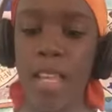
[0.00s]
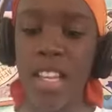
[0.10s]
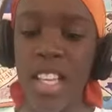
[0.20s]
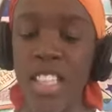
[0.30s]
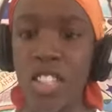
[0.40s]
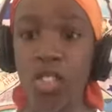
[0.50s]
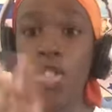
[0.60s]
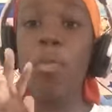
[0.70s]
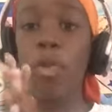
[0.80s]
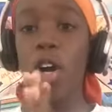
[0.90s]
it's
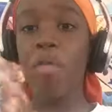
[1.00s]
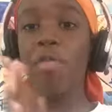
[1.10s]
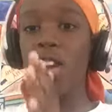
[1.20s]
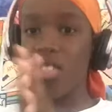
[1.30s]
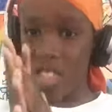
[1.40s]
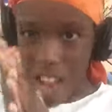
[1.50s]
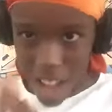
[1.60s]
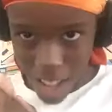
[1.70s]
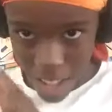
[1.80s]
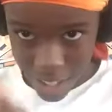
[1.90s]
triple upload
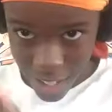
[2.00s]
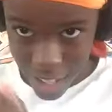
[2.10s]
night.